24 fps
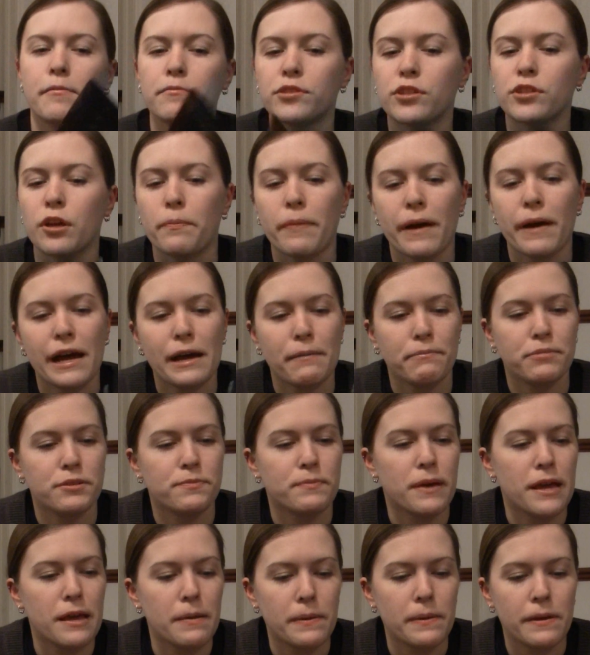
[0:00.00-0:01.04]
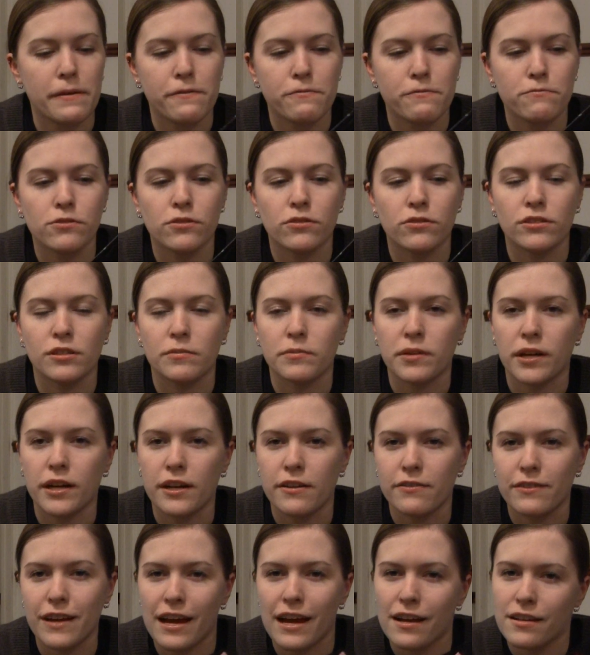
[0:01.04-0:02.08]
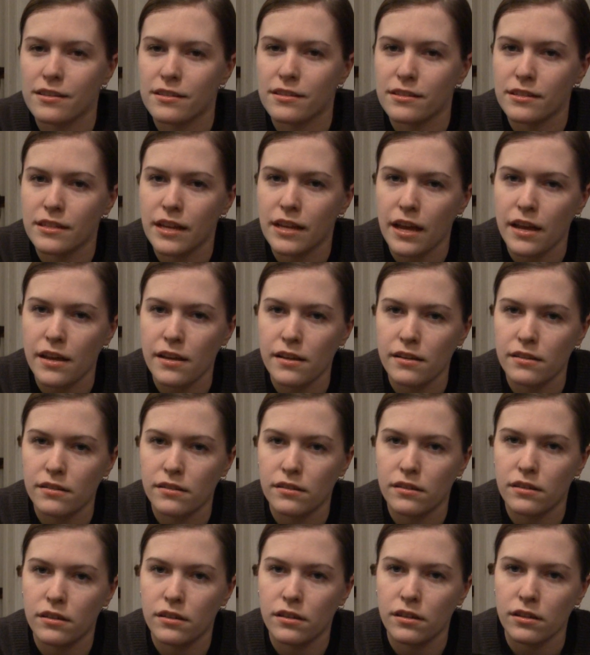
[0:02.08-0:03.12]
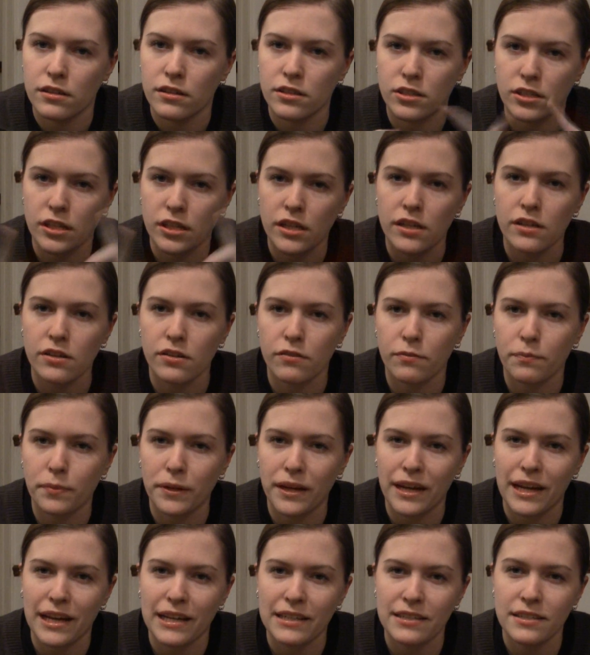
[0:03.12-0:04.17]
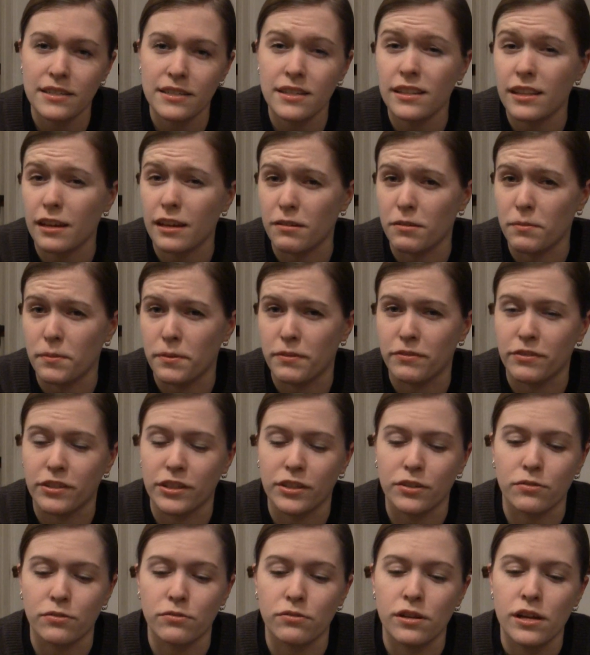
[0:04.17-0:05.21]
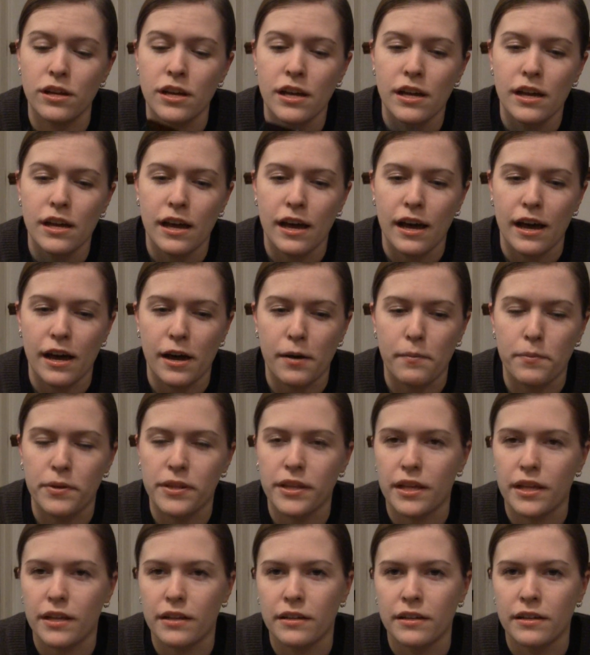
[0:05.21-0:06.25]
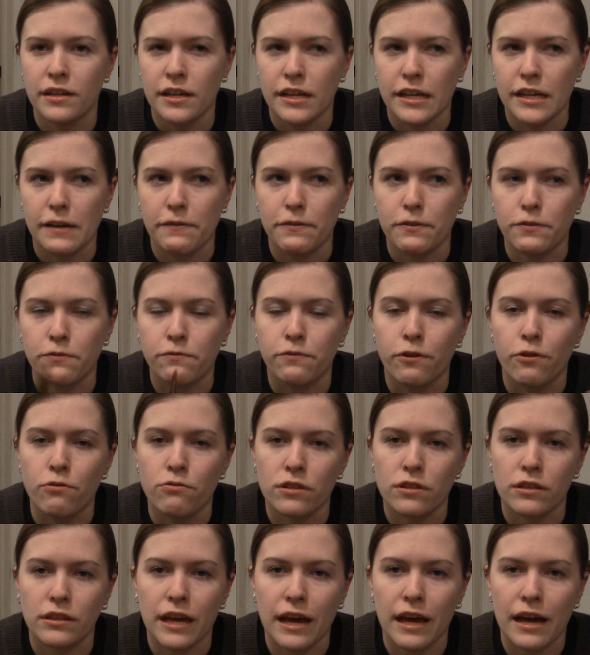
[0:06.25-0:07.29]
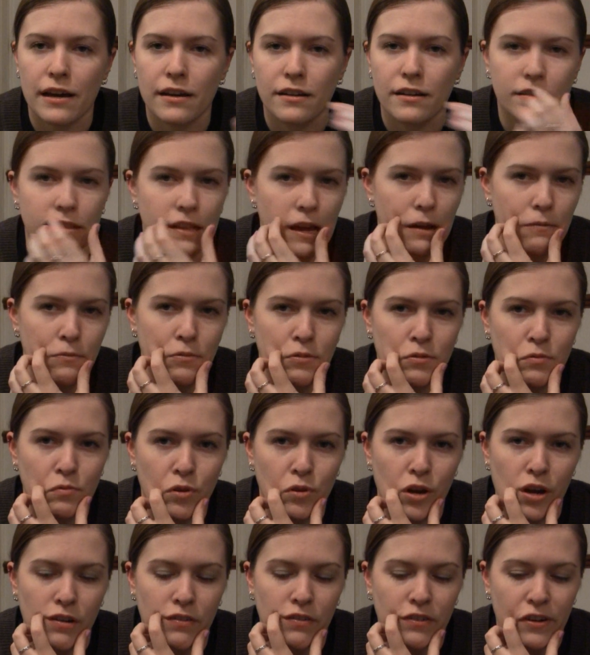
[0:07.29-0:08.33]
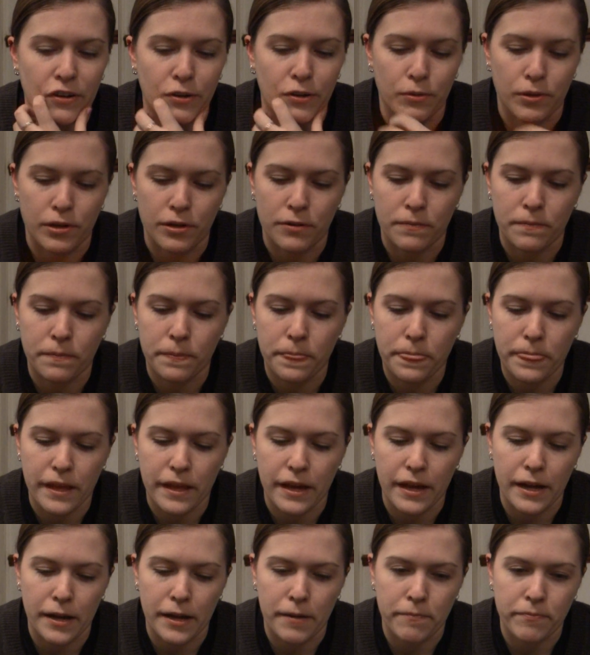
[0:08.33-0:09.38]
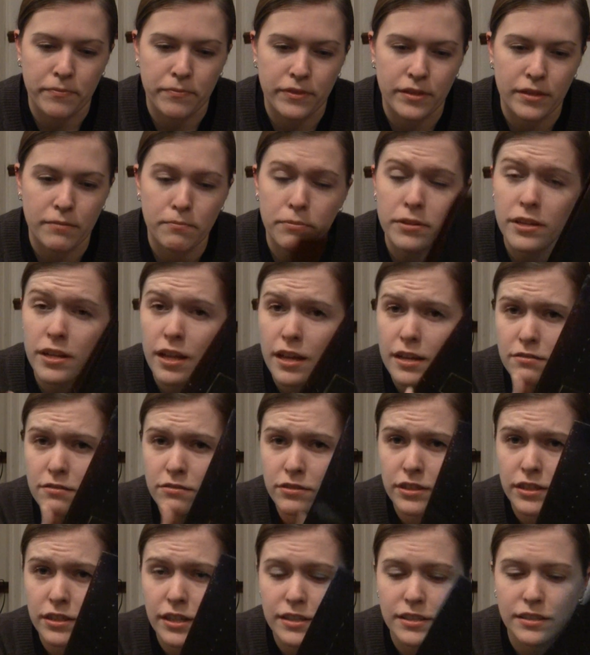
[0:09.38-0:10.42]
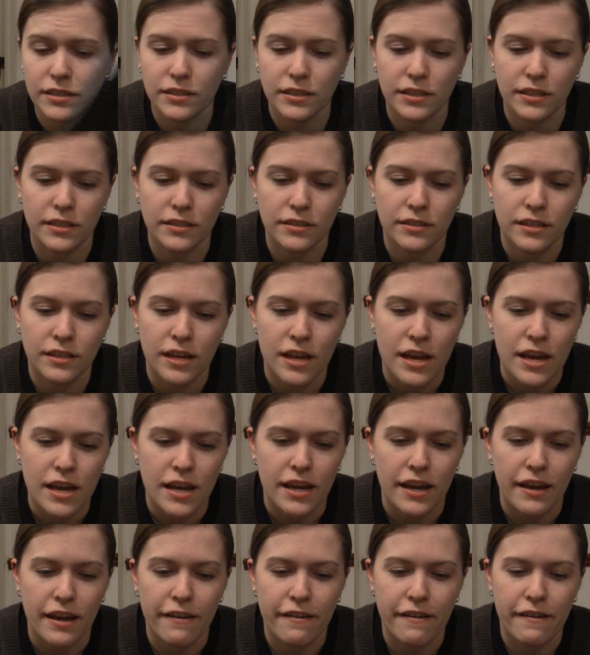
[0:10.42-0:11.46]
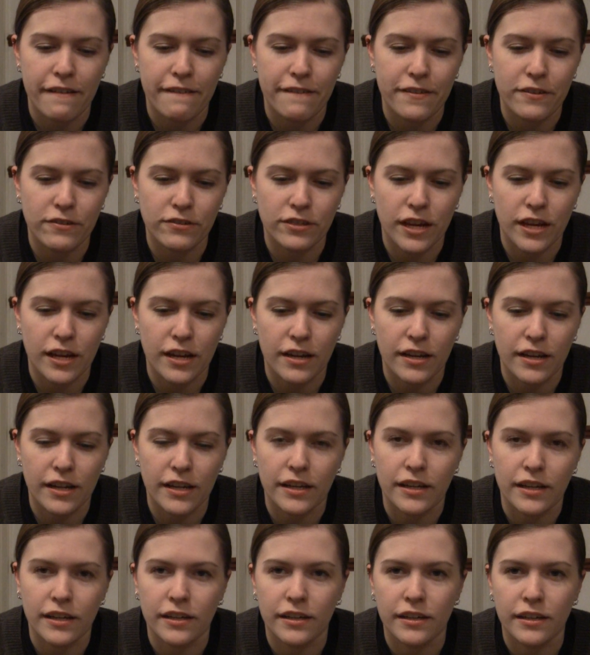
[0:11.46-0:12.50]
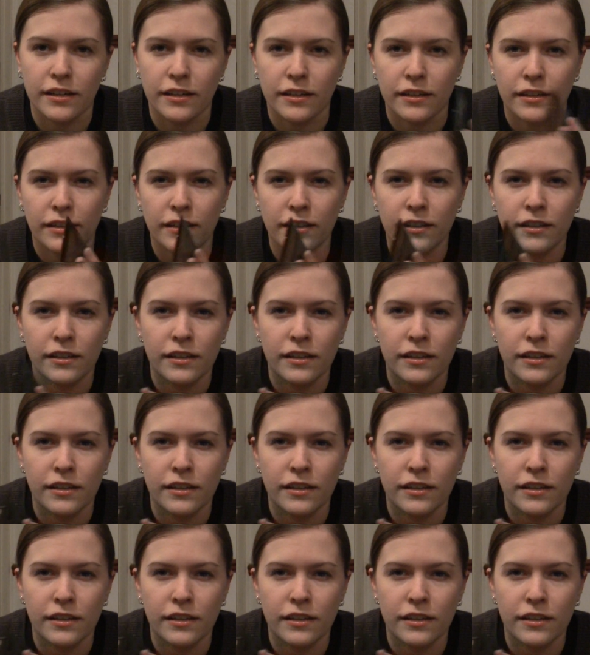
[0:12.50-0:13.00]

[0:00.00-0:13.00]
So perhaps maybe if it was on some kind of acetate sheet of plastic, that would have been really cool. But then if you folded that, that wouldn't work very well. But no, as really nice as it is, it feels kind of like a